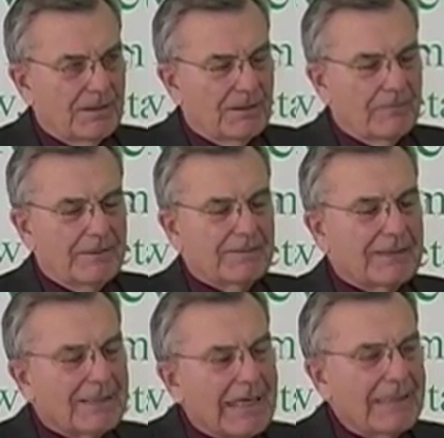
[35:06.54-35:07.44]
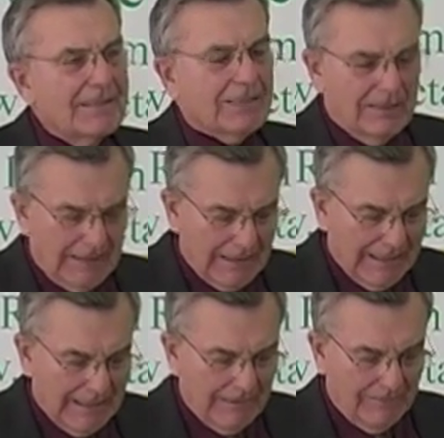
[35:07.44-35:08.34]
We've got to
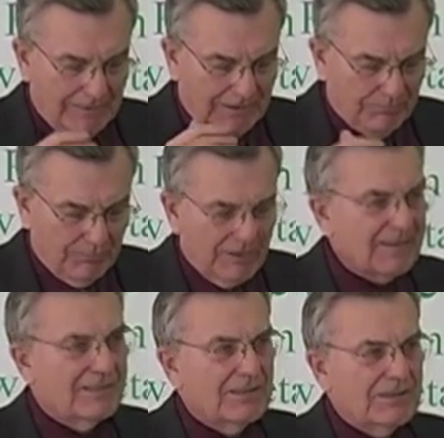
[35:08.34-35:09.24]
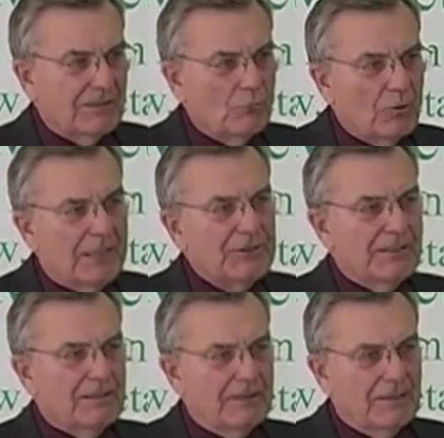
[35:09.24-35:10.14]
have a presence in
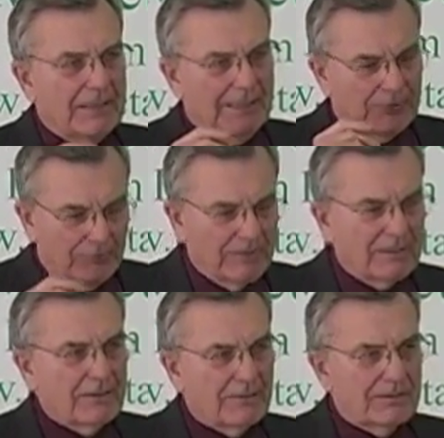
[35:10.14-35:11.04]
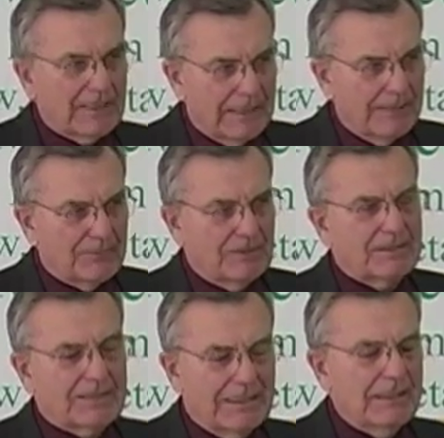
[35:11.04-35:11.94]
Washington at critical times.
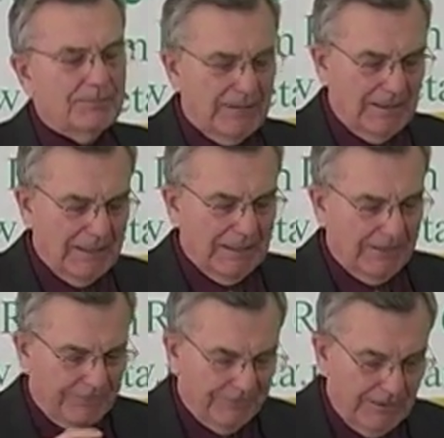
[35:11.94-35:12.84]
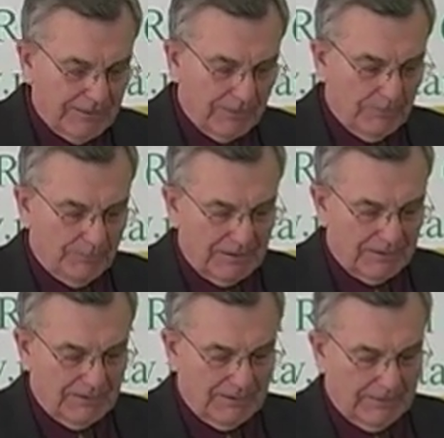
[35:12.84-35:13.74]
There's got to be a physical
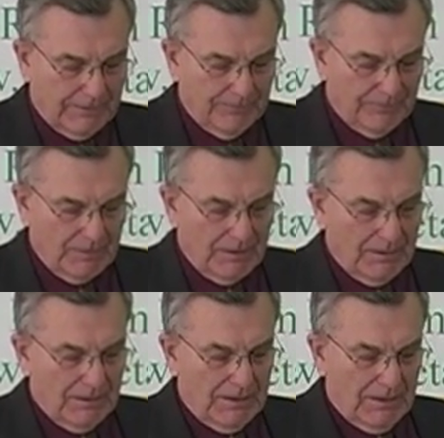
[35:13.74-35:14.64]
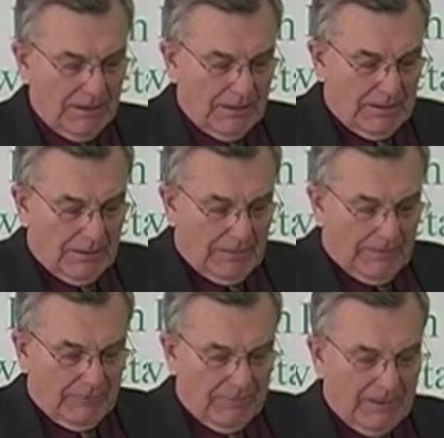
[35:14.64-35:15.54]
presence there.
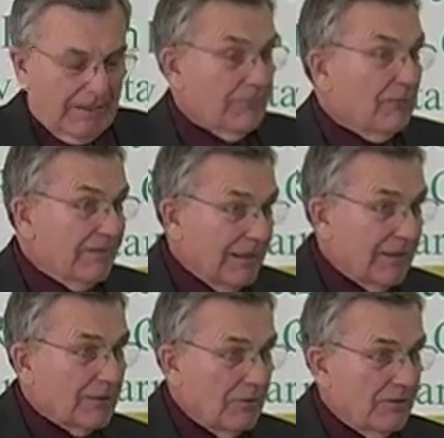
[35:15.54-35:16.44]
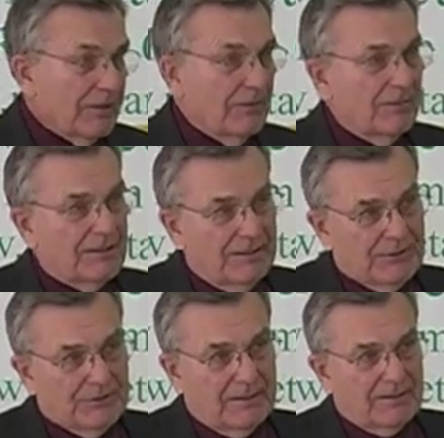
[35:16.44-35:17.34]
And we've got to go into those
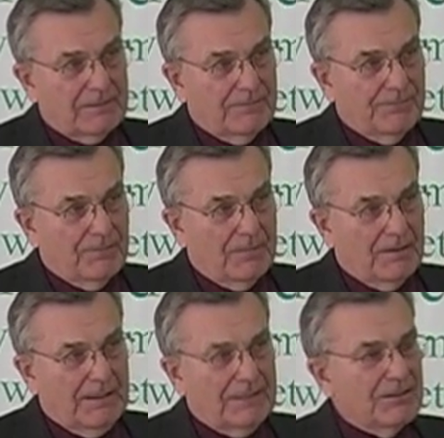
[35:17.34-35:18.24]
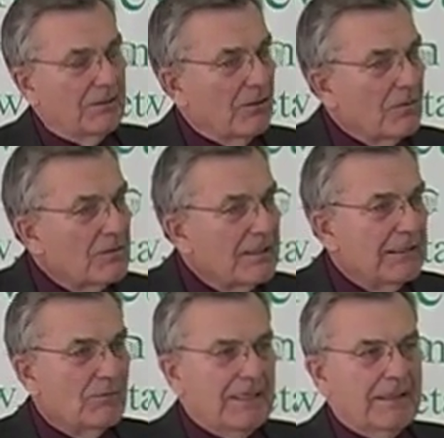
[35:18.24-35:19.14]
districts. That's the only
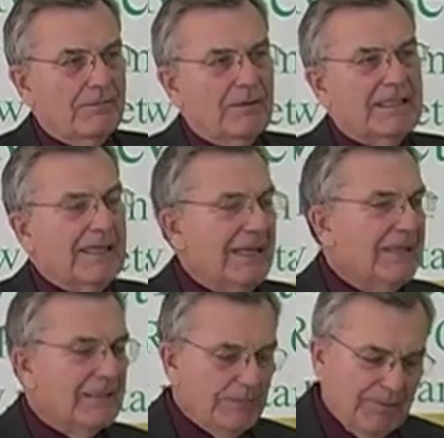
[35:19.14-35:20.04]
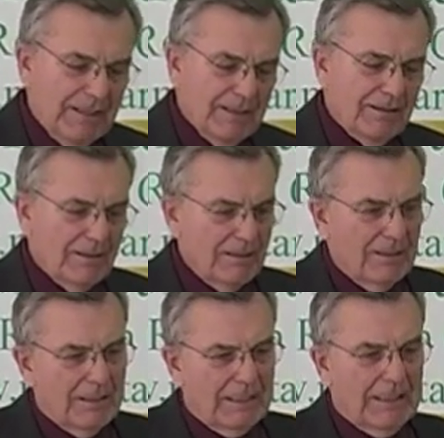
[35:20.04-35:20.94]
way. We can't depend
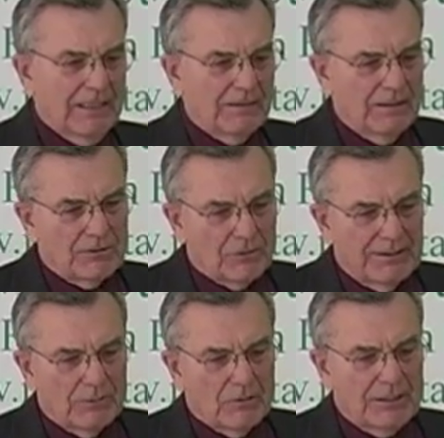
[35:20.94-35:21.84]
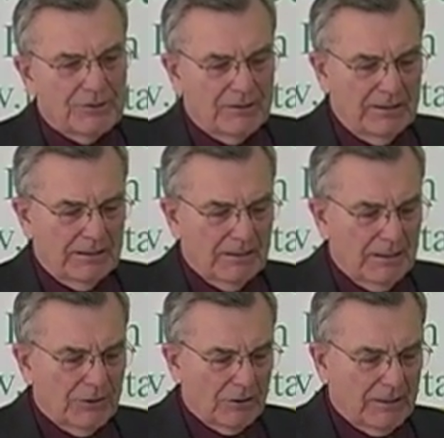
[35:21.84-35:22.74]
on going to Washington and
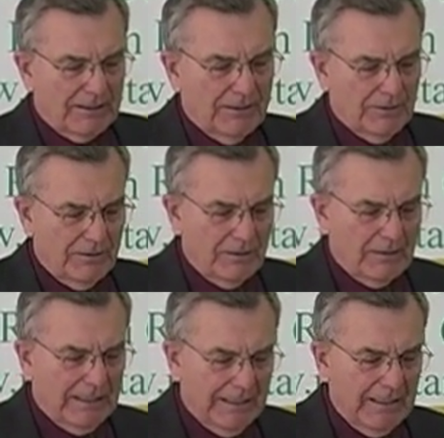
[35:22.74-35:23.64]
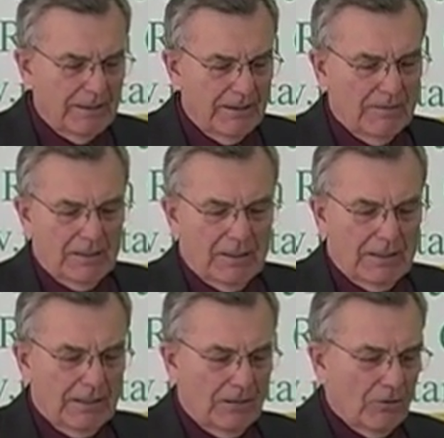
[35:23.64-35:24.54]
talking to the aide
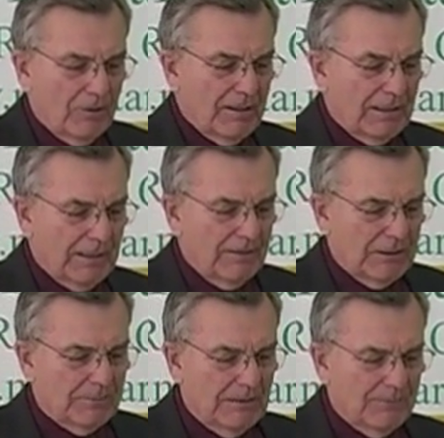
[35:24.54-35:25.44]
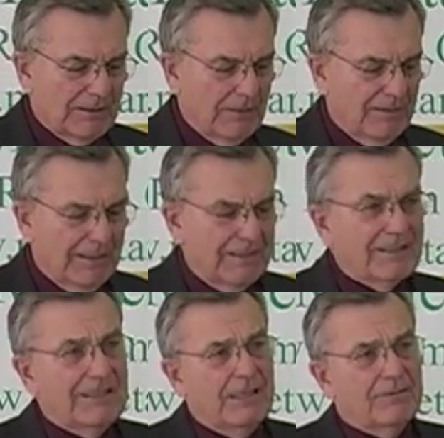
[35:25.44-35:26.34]
or the congressman himself as
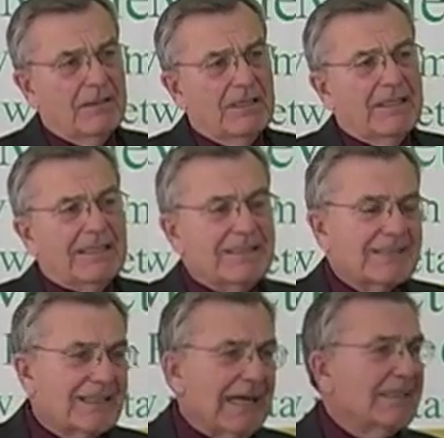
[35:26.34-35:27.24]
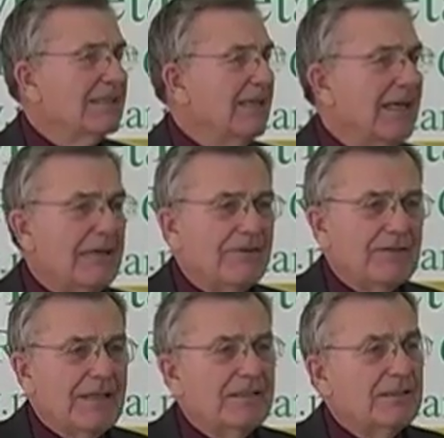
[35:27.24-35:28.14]
enough. He's got to have
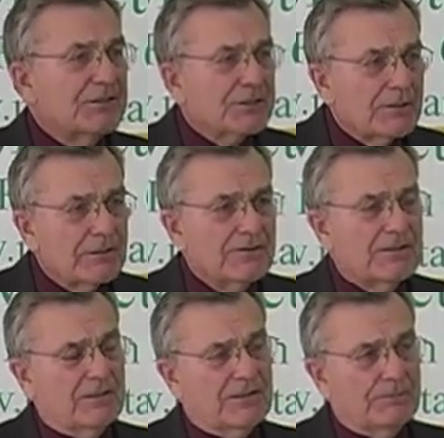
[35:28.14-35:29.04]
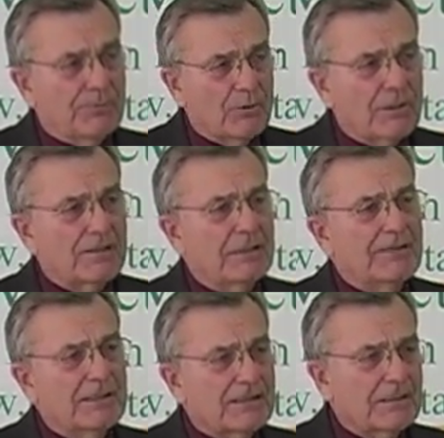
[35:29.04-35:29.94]
and deserves the support of
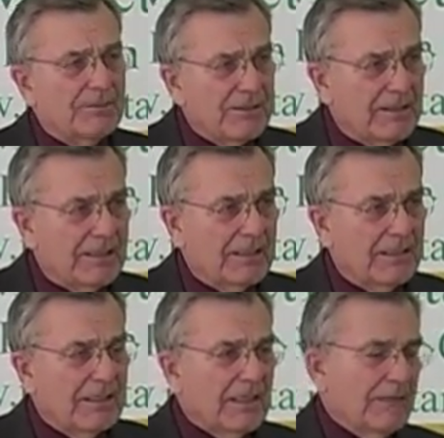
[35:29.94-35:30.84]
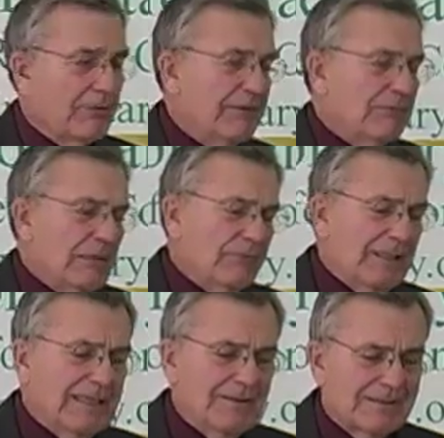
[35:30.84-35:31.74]
his community. And when we
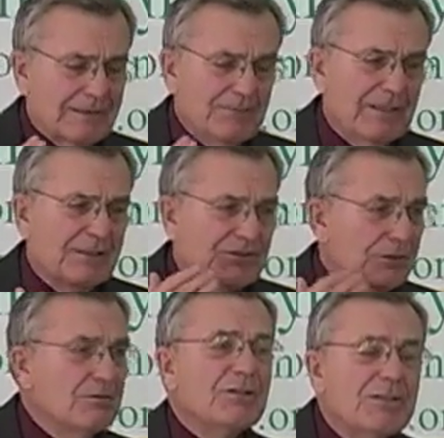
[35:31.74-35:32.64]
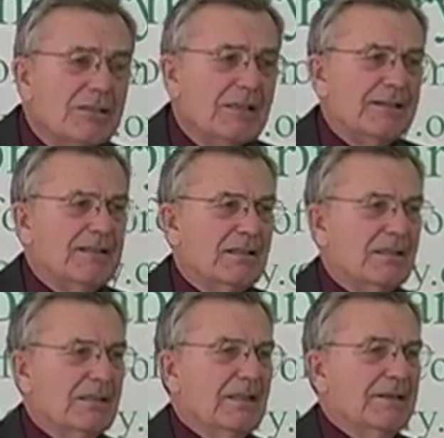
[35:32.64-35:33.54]
got something so good
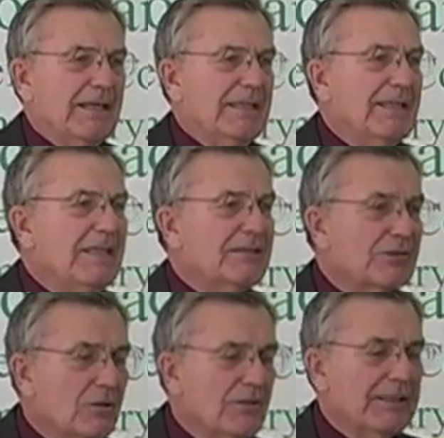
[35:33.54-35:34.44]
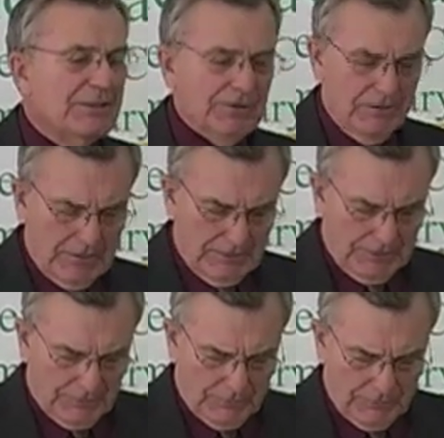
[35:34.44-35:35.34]
that he is going to
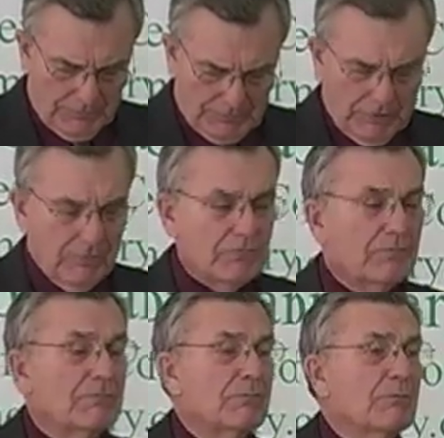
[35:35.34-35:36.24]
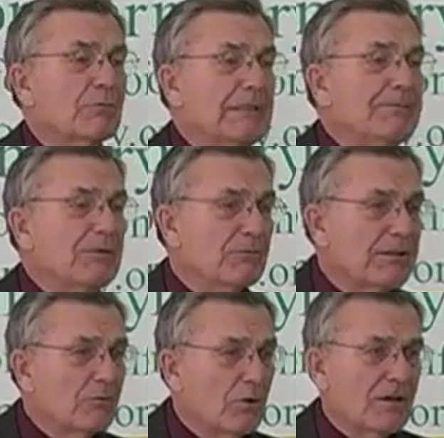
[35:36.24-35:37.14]
reap the
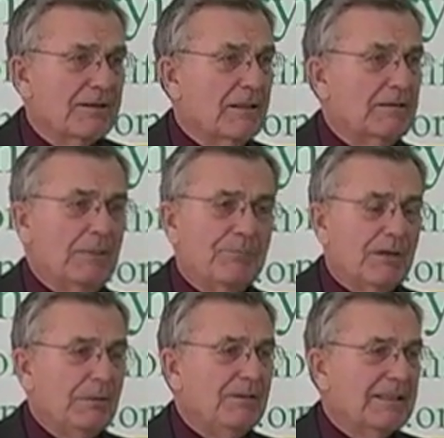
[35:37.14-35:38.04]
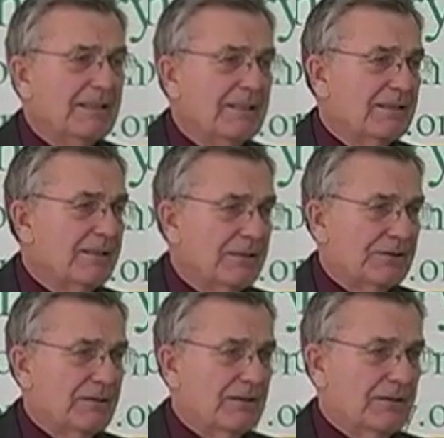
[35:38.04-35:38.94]
reward, the public in his
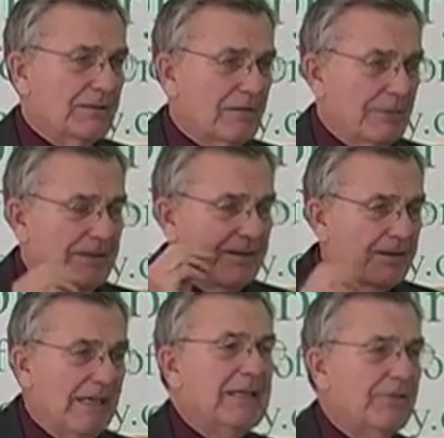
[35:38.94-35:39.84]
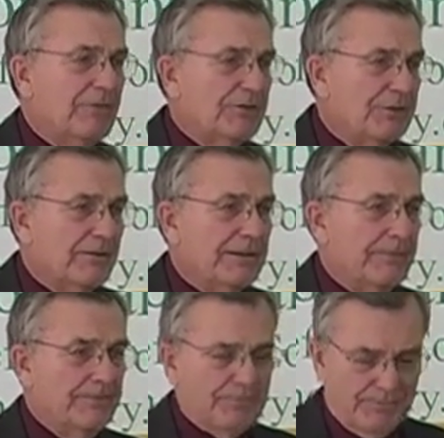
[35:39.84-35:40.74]
district is going to be thankful to him.